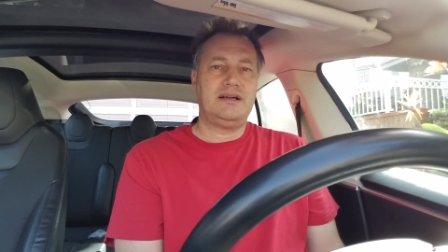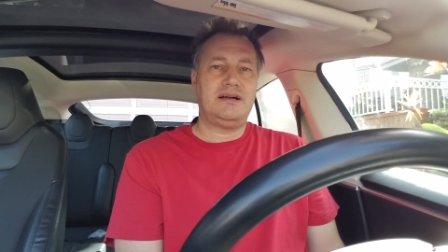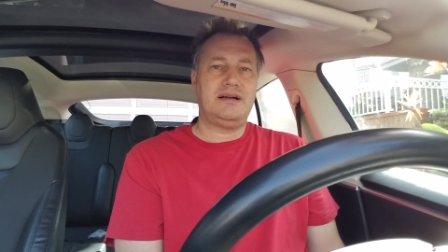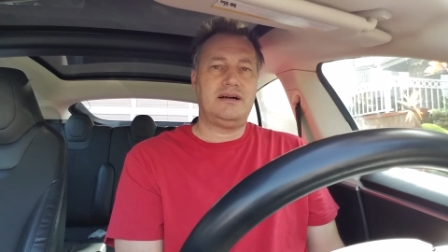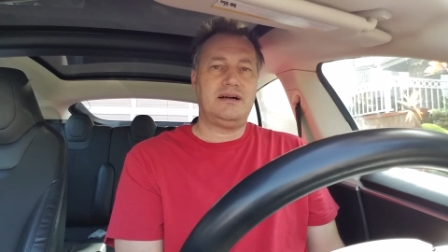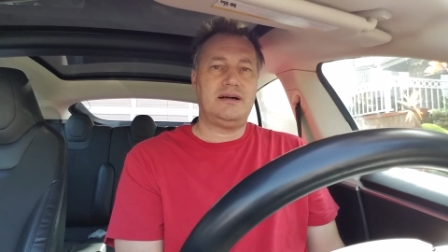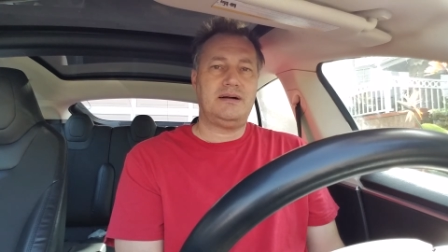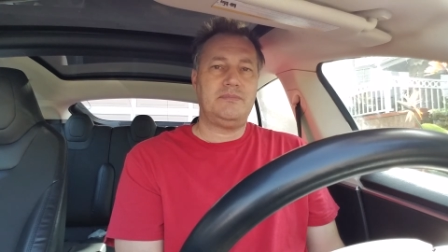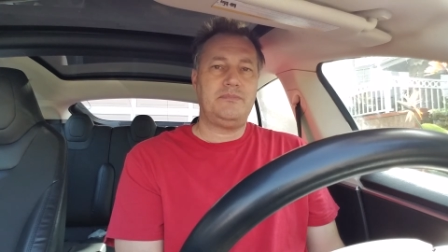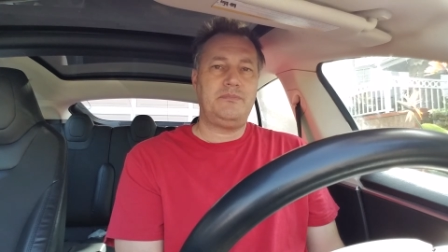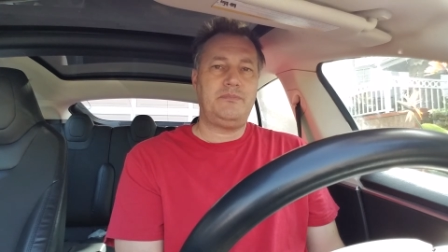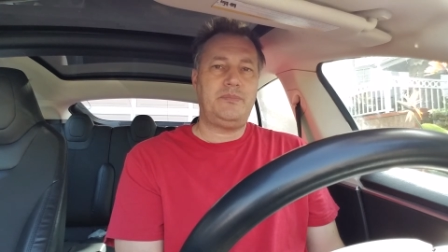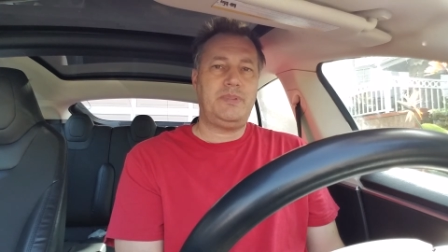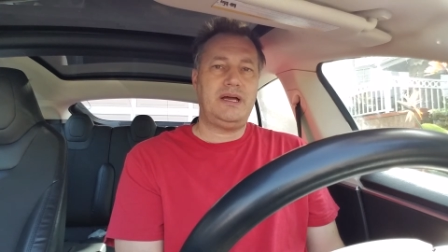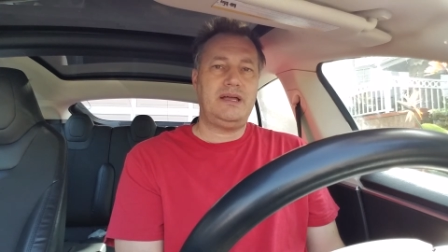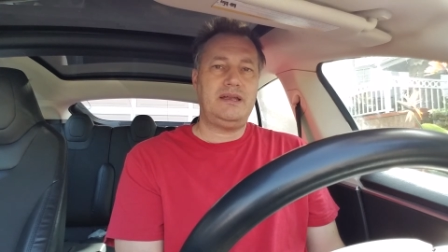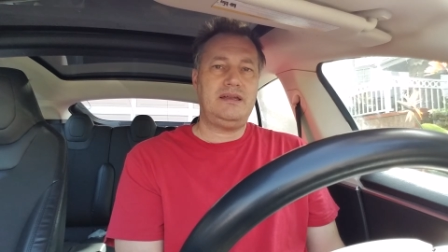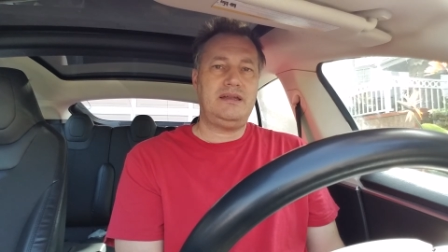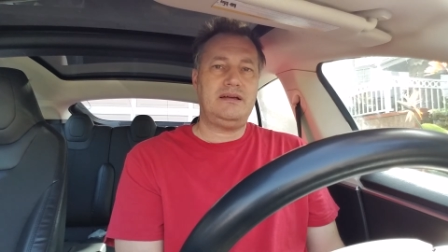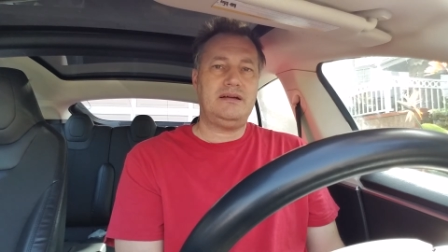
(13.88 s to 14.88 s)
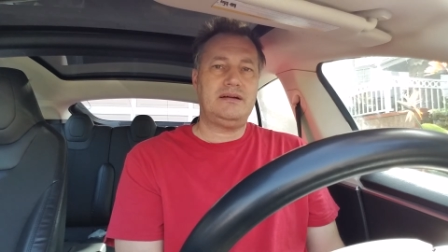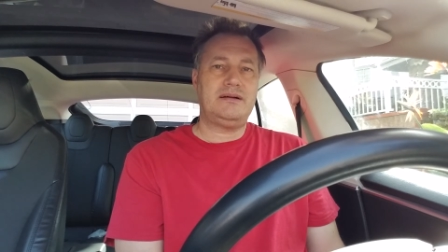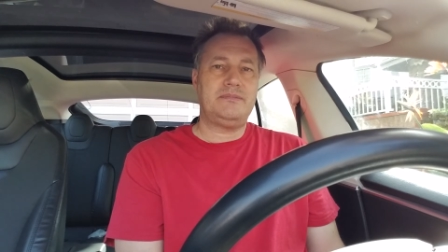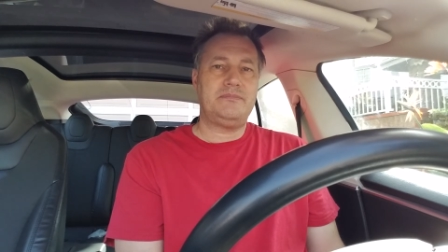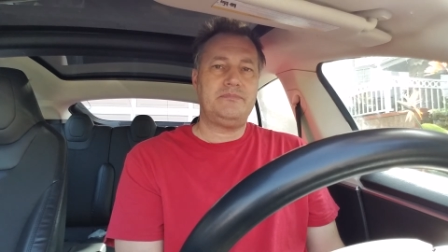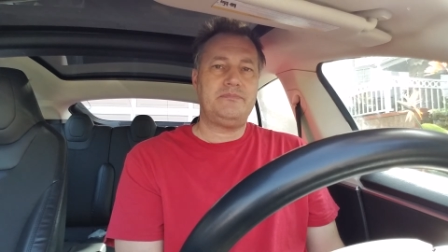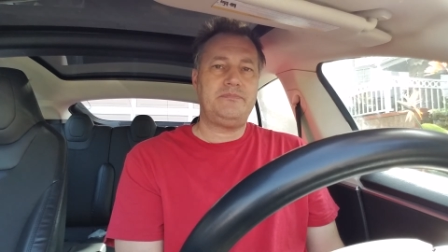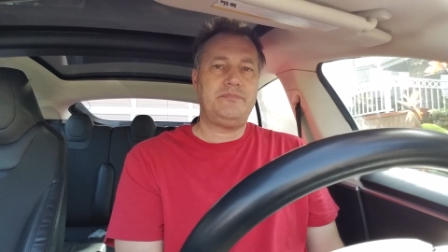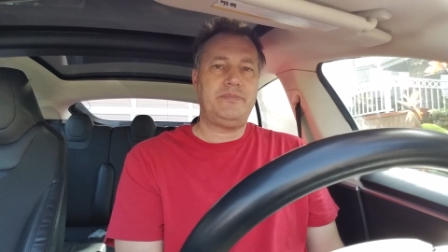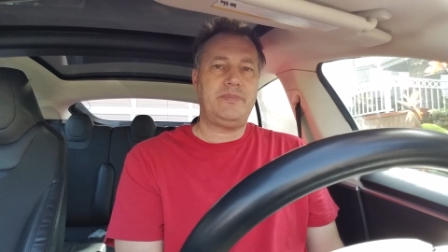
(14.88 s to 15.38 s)
Um, but
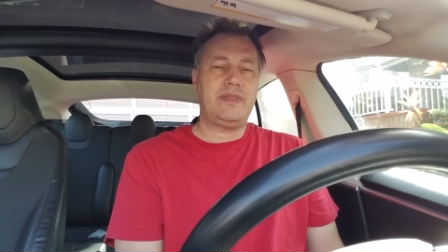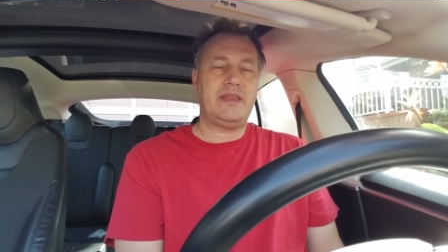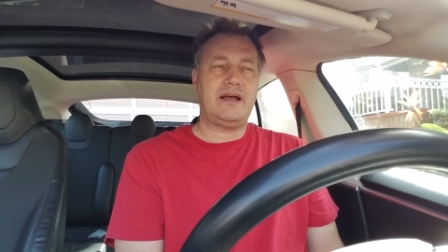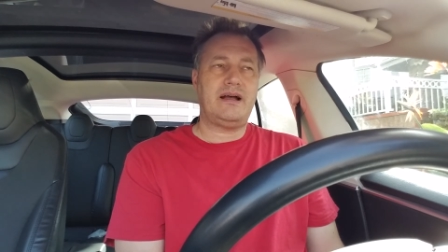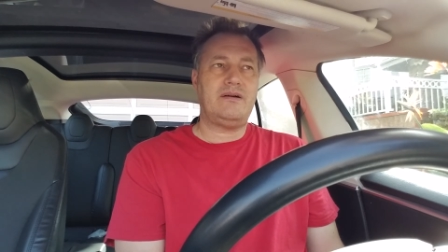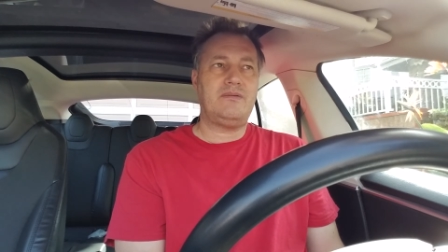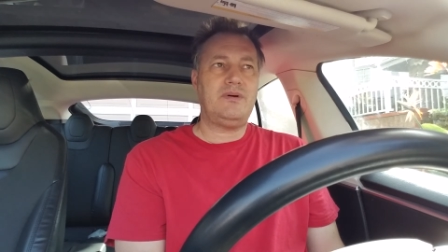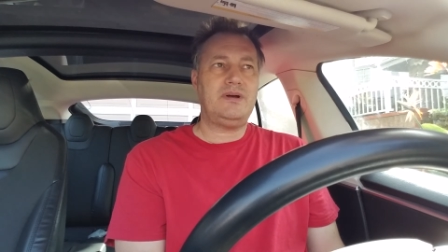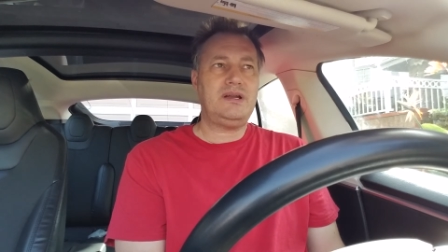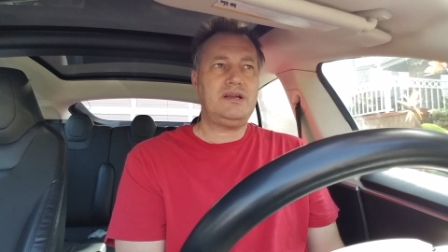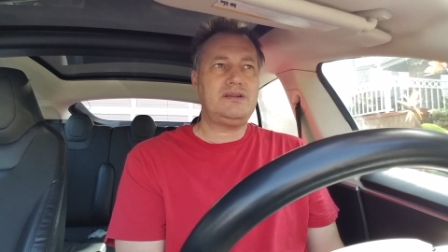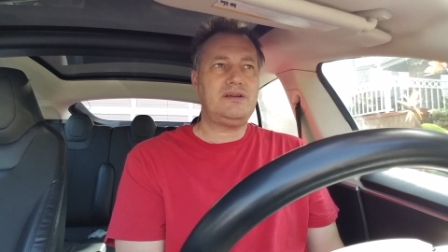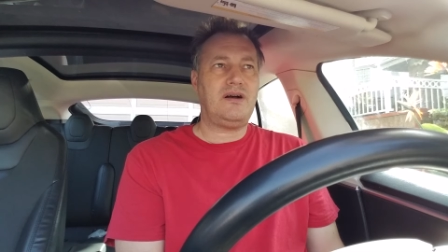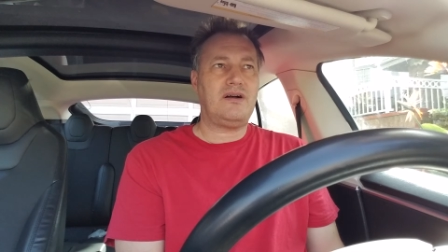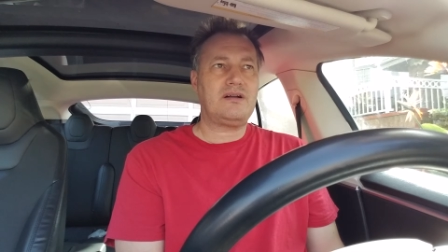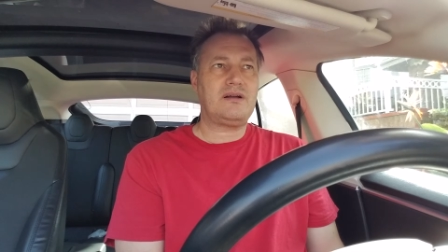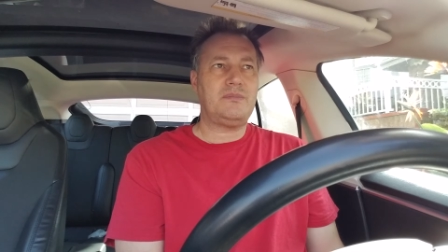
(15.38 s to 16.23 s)
um, I want to talk